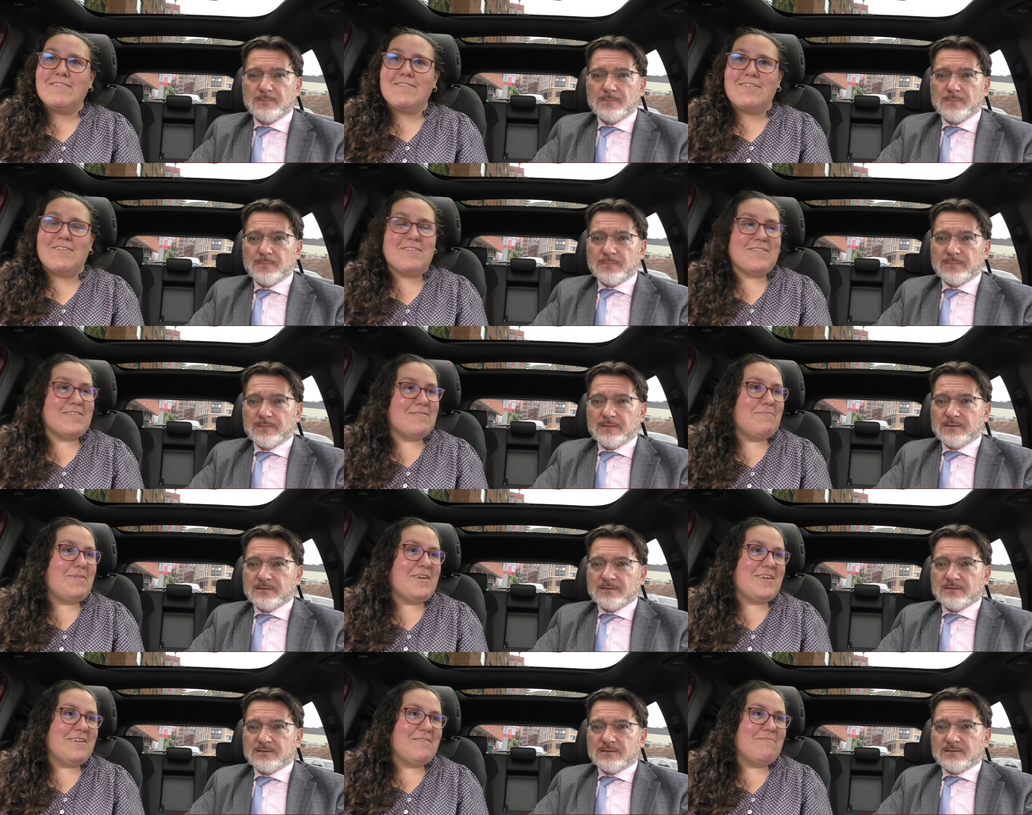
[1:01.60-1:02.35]
Speaker 1: started
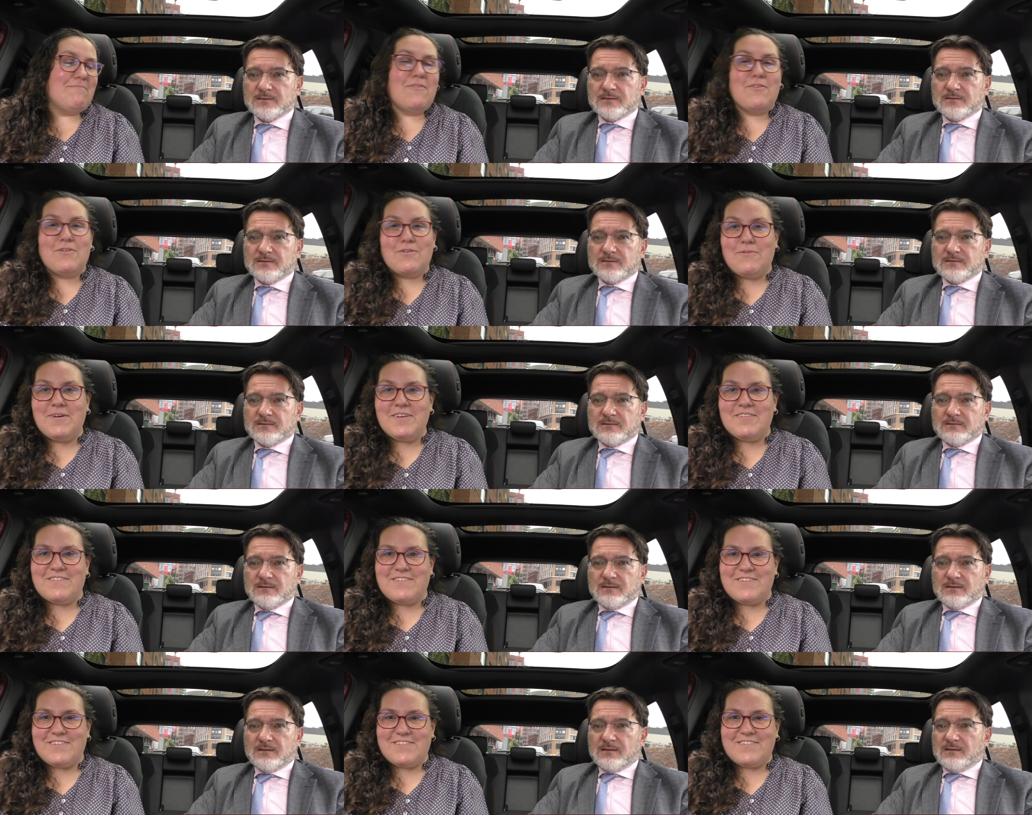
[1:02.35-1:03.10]
making more
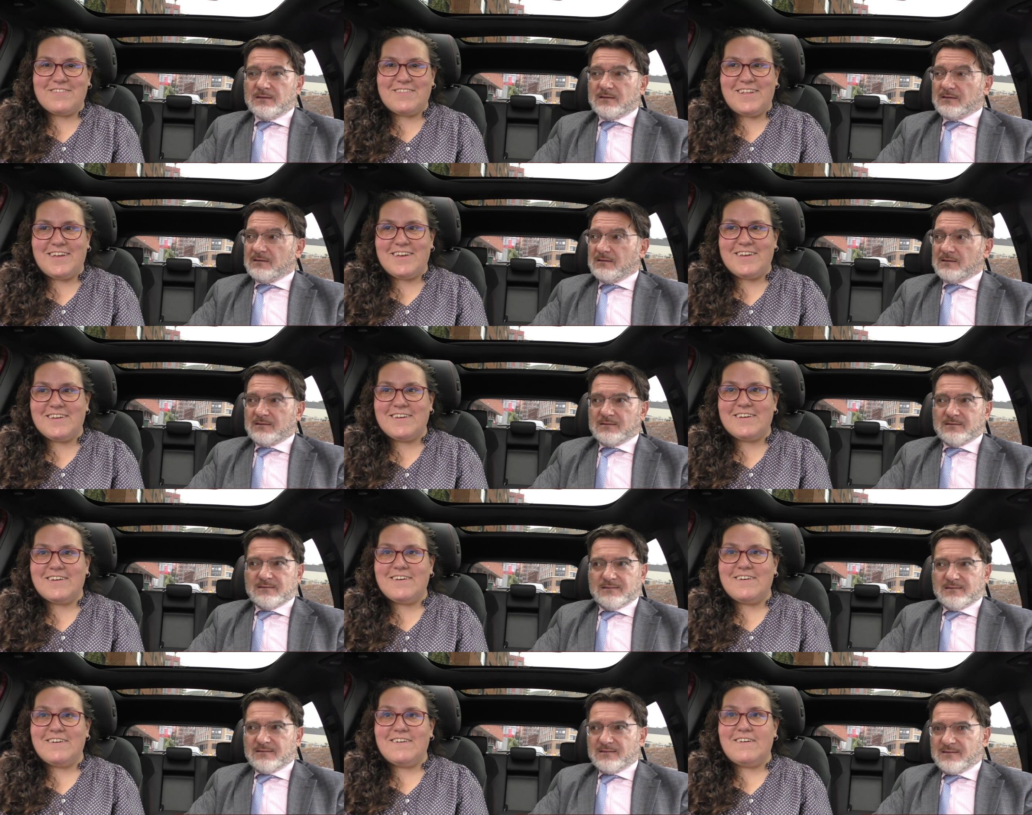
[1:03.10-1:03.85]
questions
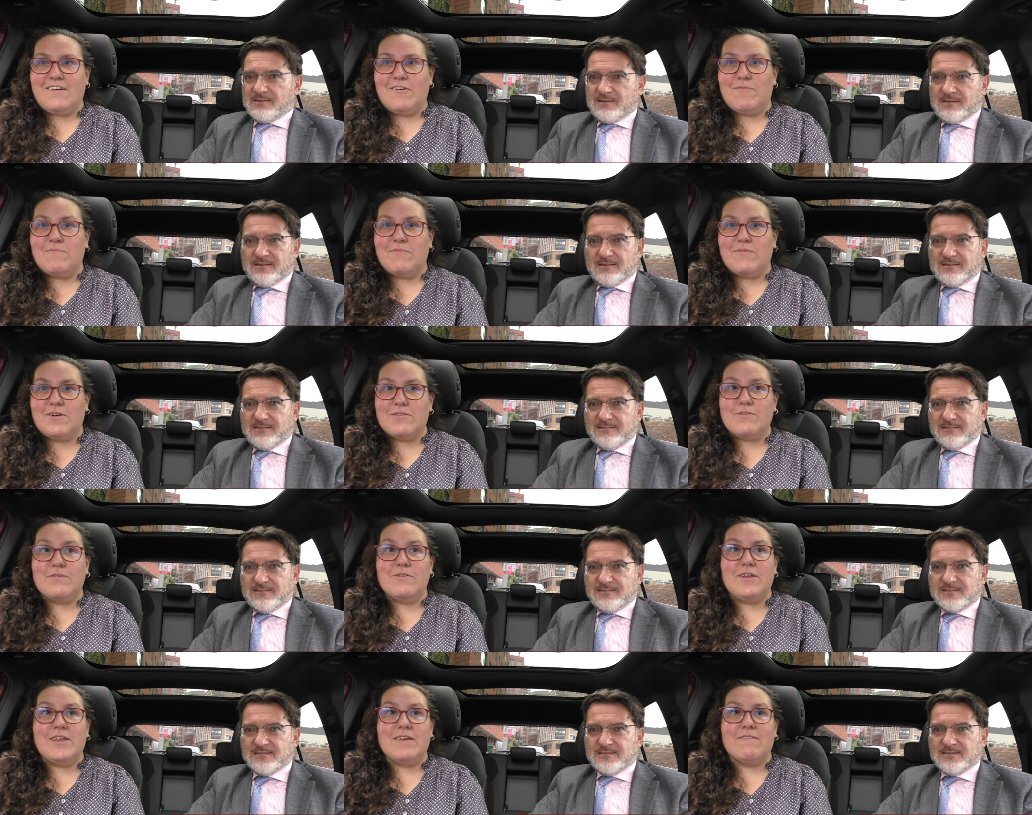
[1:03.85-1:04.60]
like, um, where
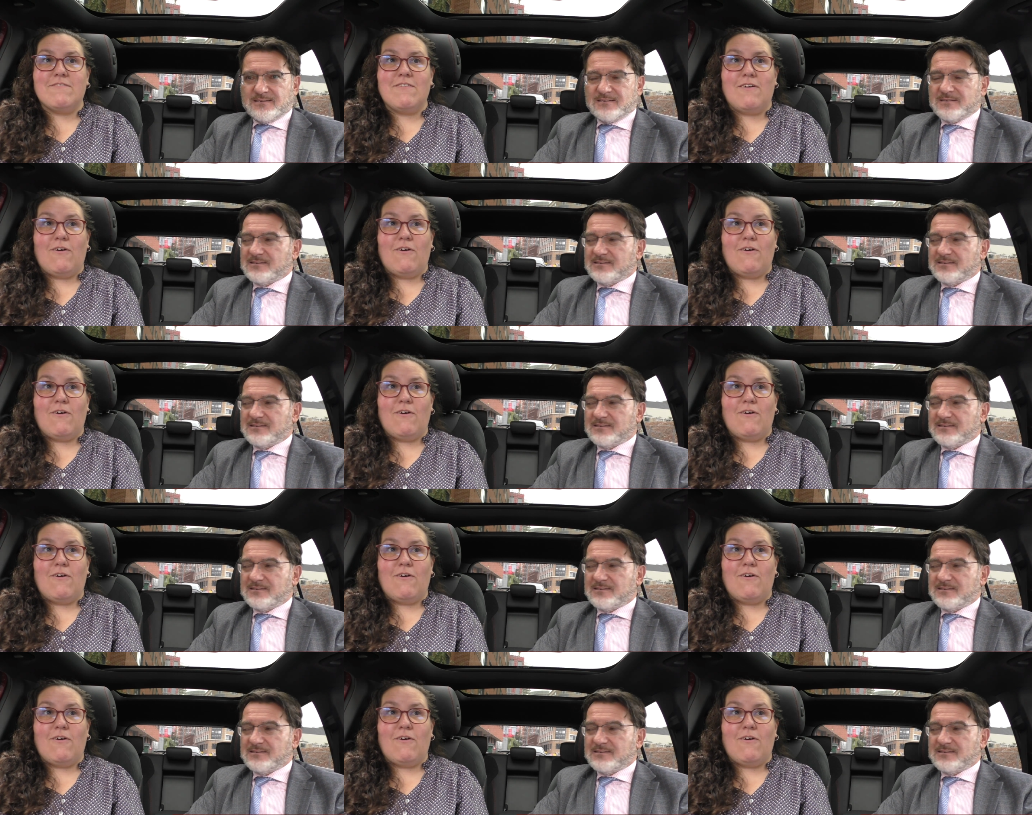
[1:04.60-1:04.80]
do you live?